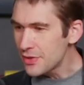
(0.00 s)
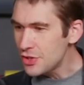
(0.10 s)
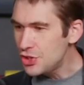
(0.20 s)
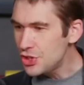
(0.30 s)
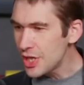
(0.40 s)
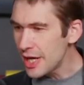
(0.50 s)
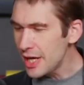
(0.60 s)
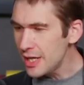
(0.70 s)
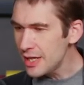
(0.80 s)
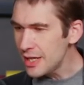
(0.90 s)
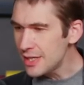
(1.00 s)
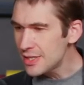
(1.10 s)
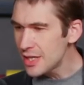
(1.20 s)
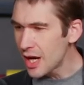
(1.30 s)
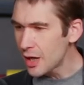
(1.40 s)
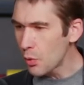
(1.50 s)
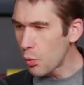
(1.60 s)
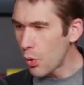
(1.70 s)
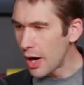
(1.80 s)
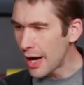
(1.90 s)
The J is not
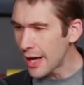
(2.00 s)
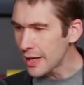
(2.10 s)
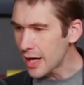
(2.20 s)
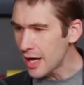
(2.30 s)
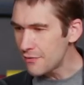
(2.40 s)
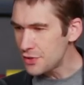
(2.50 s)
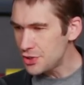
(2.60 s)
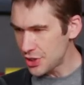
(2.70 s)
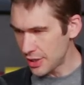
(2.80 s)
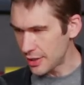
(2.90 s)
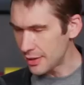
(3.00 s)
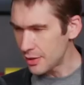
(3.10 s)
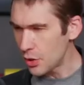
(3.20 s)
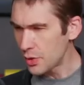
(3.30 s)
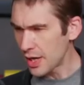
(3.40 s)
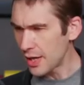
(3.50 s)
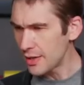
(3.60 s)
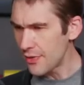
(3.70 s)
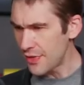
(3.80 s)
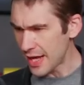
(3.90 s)
Y, Ivan Jan.
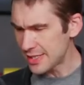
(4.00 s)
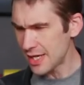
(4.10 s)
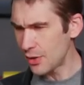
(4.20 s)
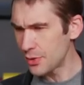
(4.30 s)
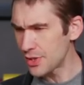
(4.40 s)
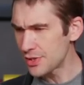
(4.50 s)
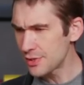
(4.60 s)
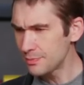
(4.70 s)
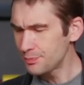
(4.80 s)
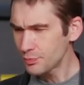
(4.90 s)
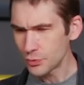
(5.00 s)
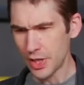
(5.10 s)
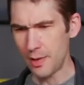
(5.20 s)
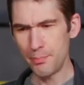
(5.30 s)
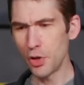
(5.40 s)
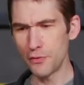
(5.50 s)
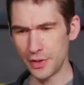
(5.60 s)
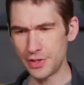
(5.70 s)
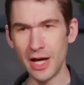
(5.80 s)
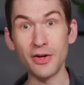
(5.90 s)
Okay, that's how it is. Okay, perfect.